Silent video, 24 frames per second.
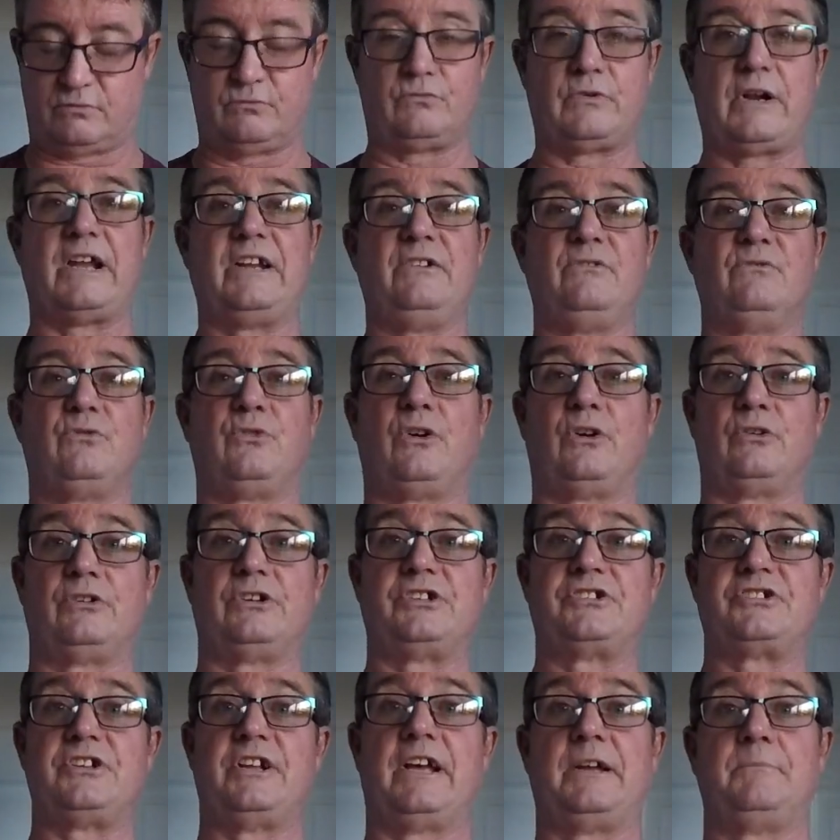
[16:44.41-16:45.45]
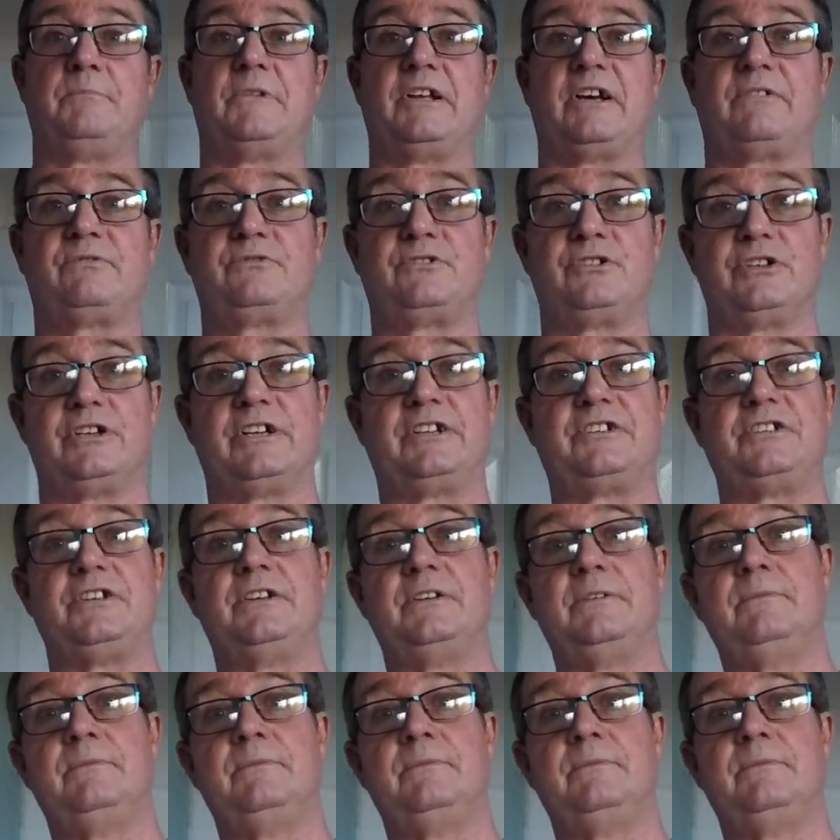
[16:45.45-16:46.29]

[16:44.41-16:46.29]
rainforest named after it.